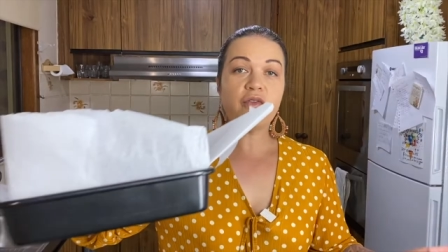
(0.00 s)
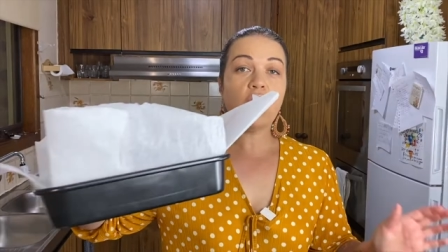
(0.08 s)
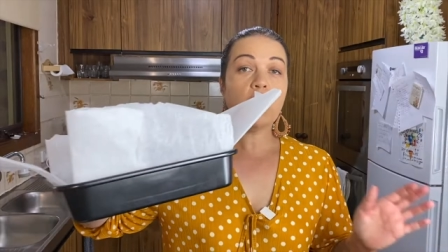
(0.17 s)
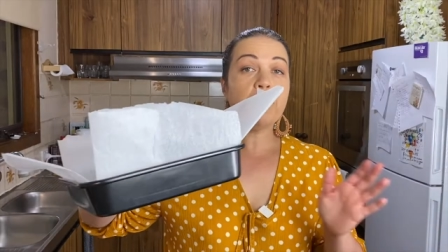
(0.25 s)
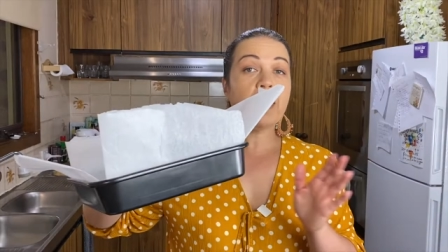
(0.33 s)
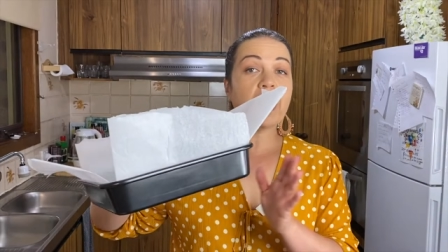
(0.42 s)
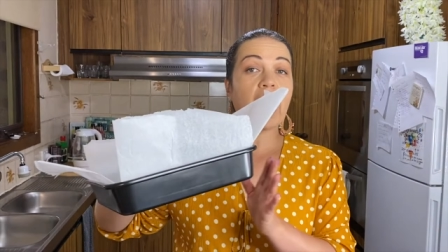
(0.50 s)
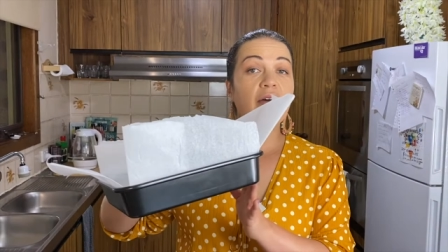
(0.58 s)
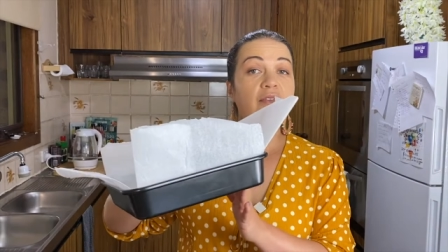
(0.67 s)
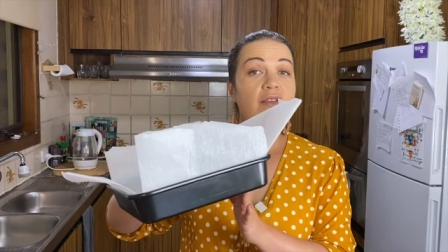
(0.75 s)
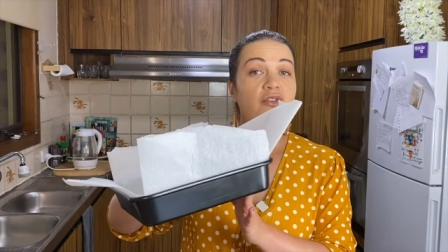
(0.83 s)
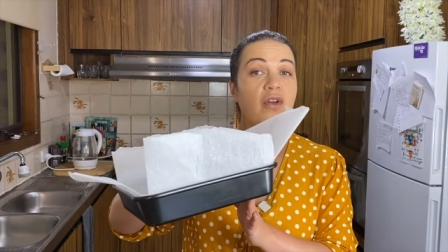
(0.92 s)
got my
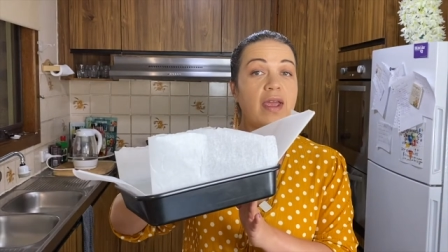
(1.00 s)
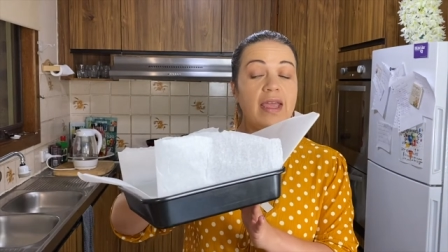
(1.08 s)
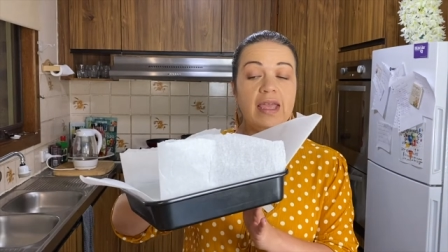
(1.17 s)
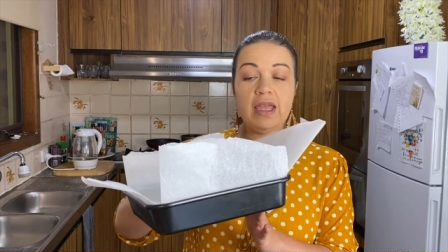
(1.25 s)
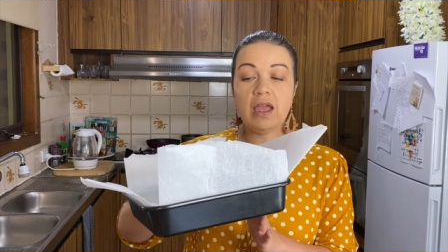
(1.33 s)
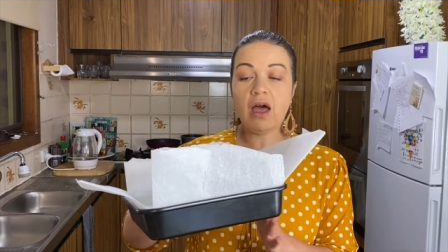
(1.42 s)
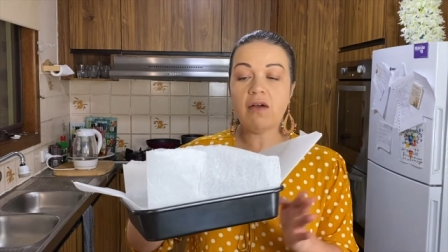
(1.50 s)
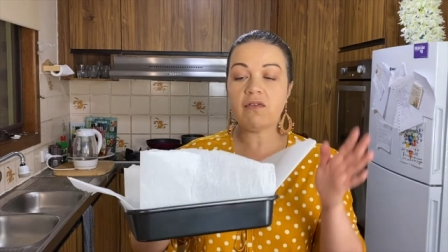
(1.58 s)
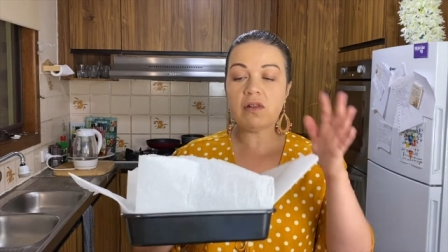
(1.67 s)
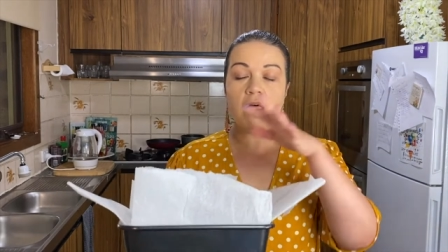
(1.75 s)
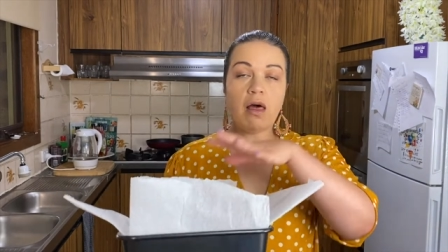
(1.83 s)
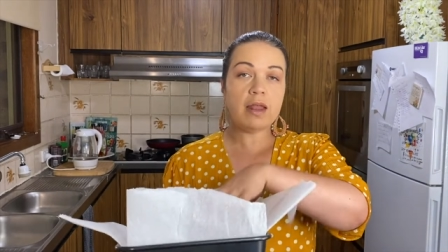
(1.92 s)
oven tray here. I've
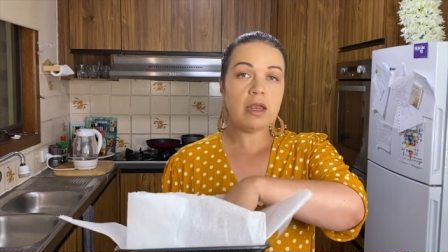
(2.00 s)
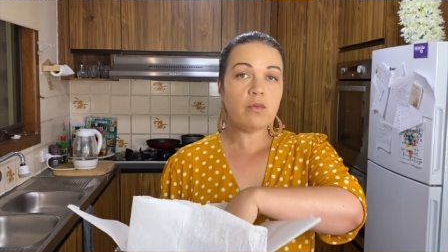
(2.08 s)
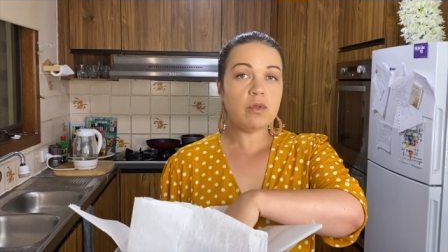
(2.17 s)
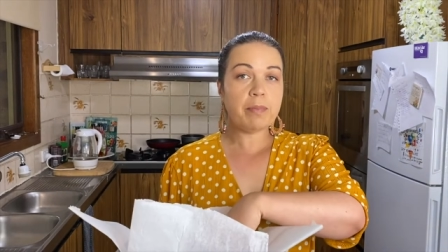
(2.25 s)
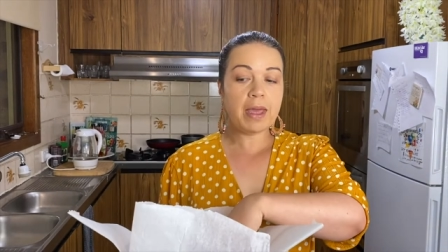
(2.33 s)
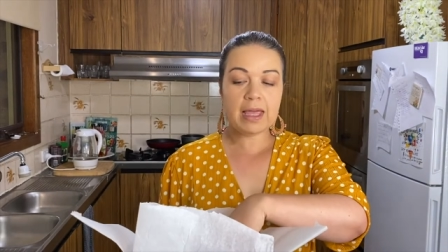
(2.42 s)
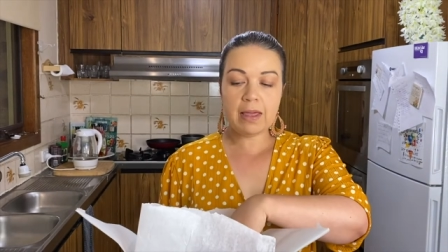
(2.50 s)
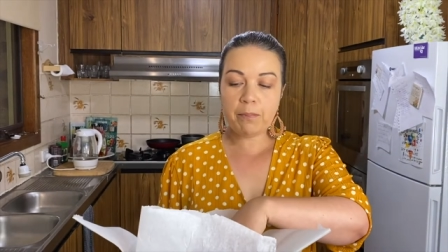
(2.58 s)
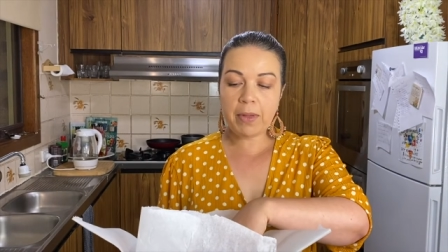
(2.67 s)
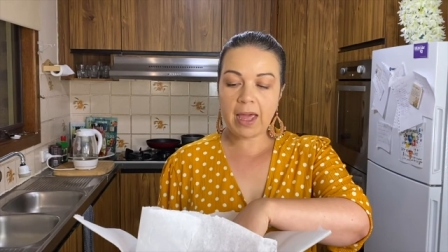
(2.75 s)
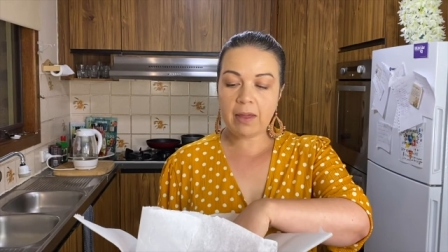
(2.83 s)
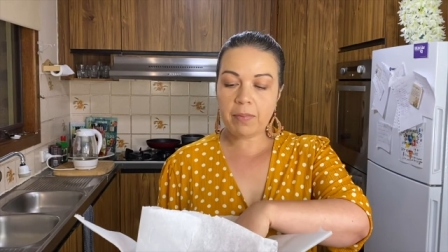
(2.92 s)
lined it with baking
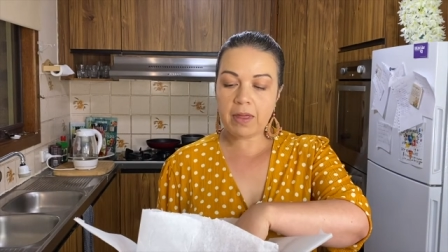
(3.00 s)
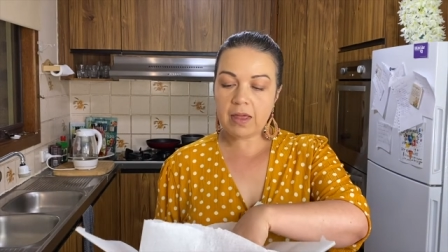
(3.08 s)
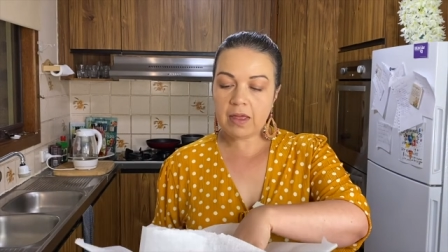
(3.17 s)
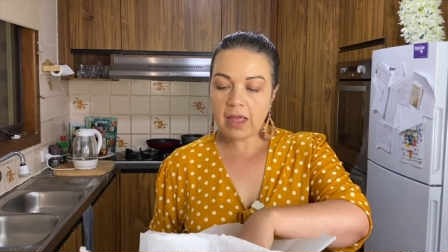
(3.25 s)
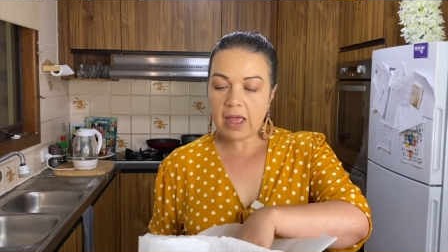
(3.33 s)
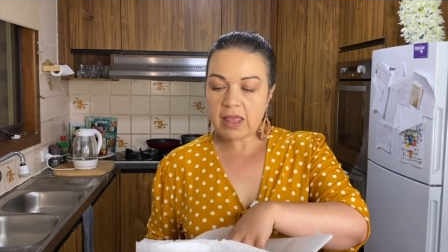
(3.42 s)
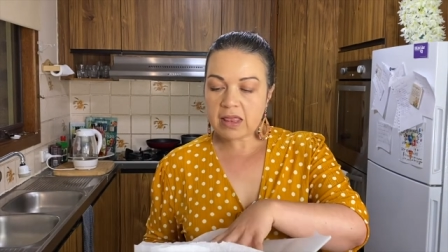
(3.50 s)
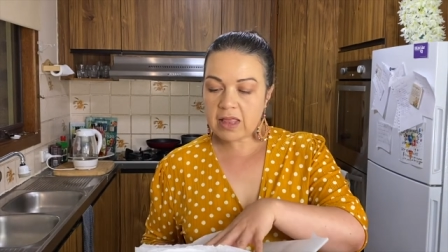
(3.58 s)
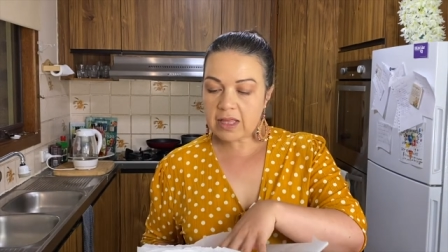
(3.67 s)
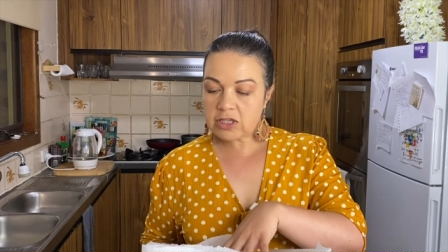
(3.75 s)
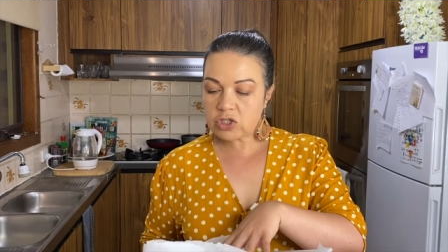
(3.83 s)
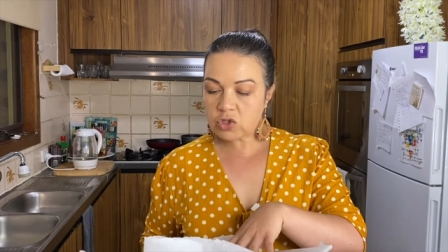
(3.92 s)
paper.
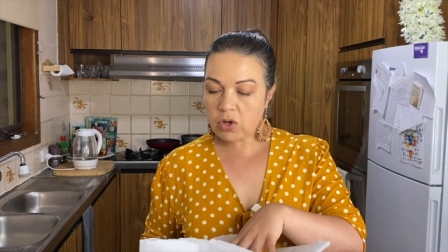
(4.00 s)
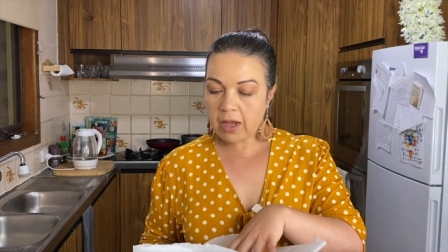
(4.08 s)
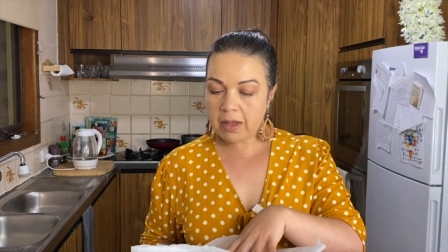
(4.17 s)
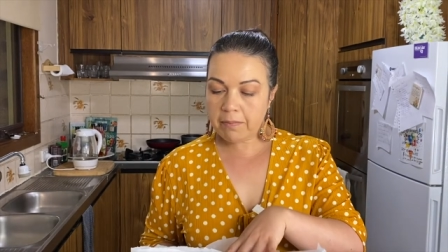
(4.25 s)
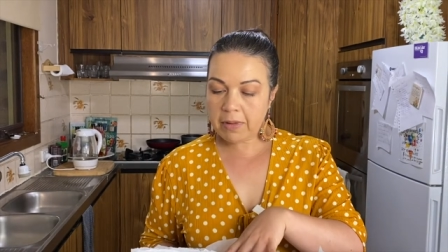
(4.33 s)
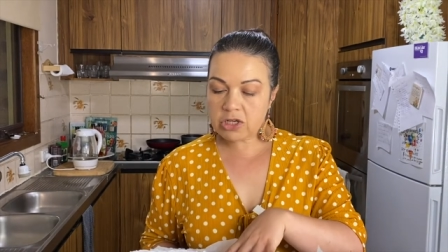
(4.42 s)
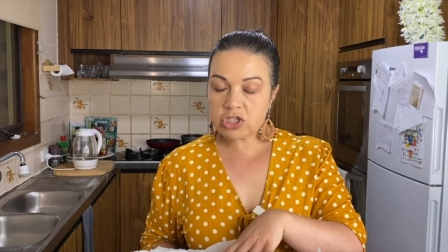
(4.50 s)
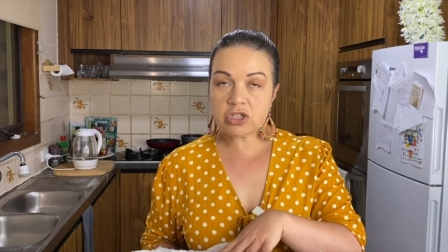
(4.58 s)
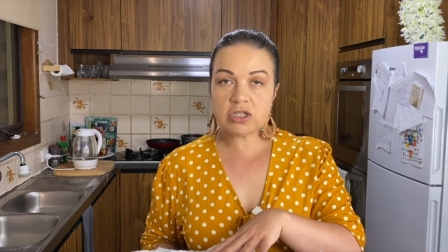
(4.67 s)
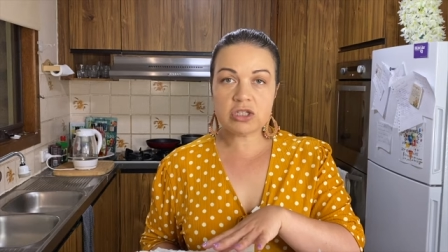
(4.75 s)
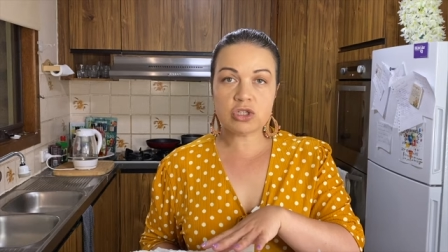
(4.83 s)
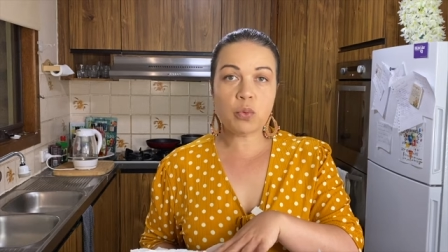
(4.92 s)
This tray
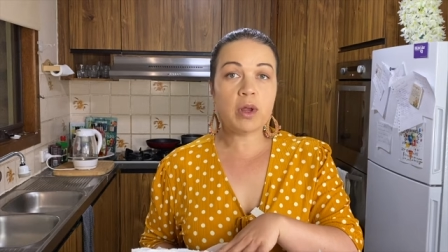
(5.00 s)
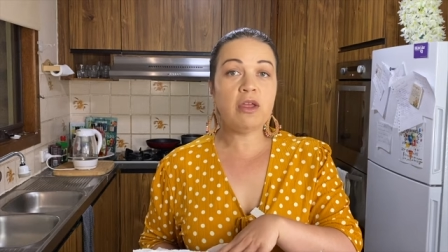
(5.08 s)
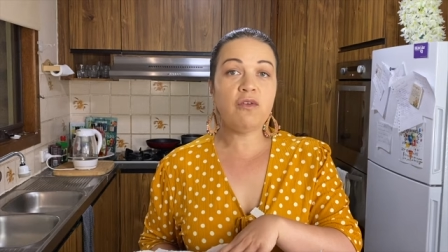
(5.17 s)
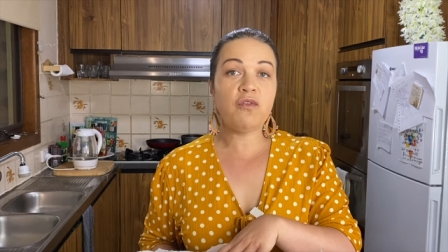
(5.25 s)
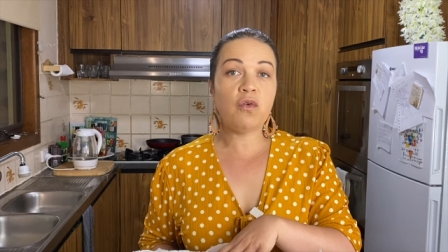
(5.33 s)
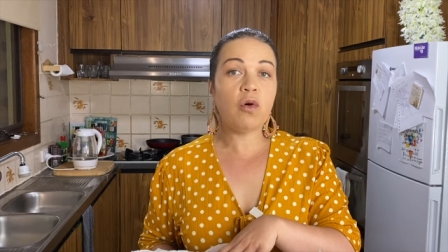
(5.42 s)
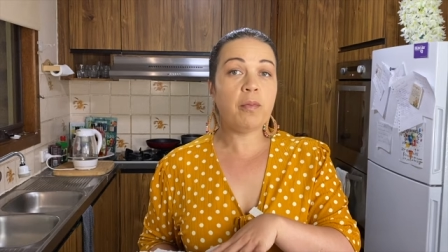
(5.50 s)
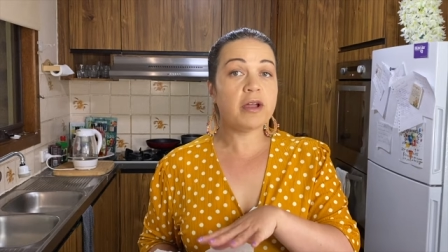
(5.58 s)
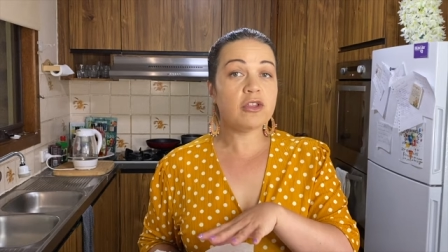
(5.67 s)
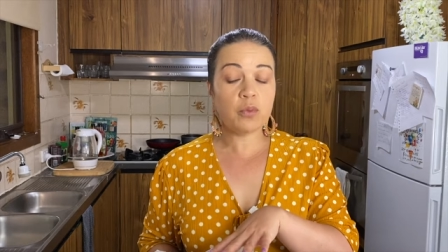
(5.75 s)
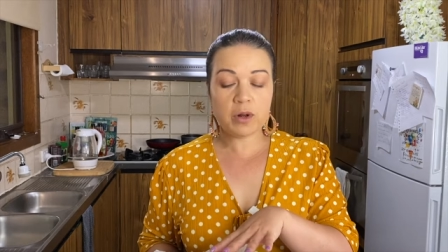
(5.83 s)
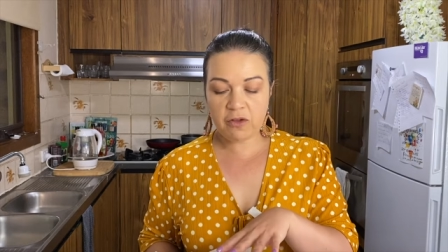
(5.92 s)
measures 24 by
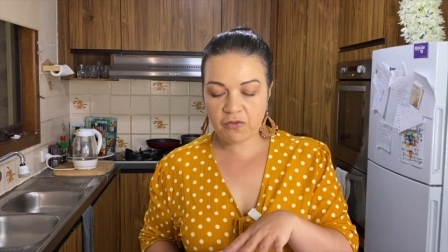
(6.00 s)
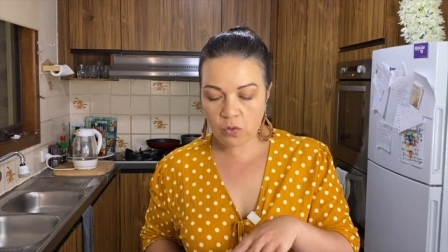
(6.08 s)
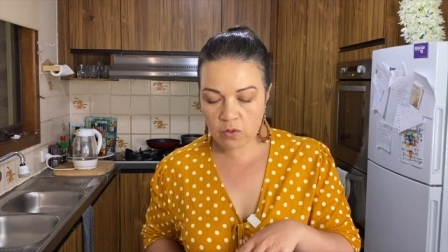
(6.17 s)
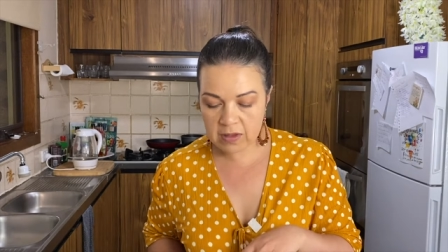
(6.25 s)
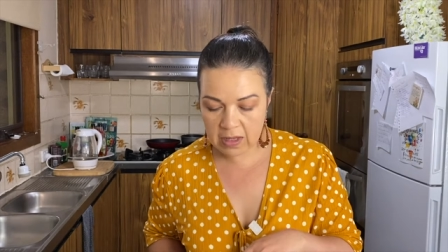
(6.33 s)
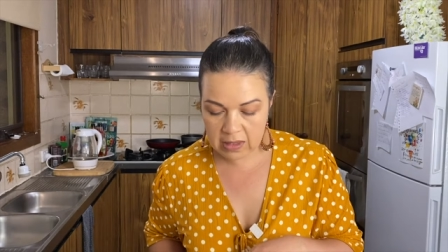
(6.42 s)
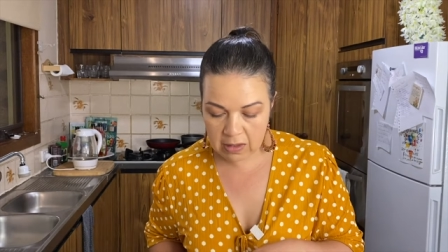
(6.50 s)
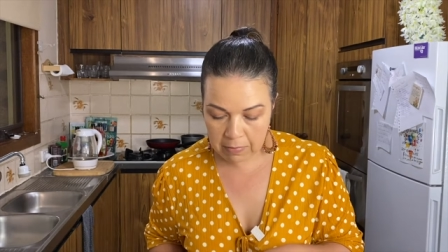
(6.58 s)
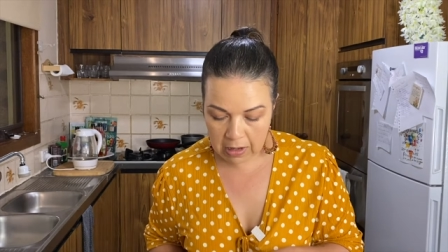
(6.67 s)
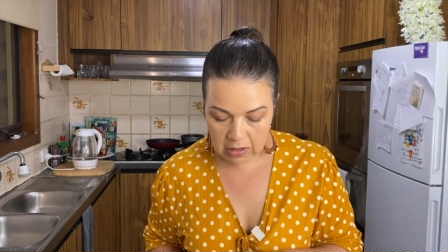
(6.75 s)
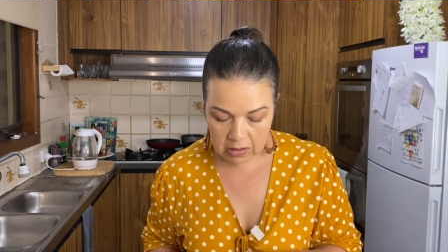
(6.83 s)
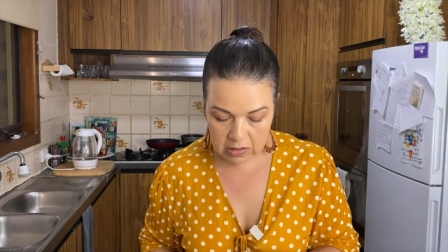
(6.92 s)
24
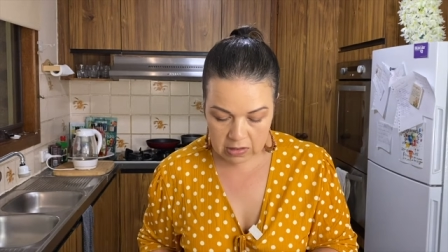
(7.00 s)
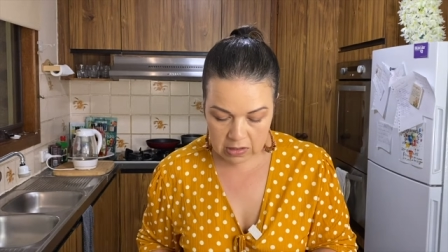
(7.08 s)
centimeters.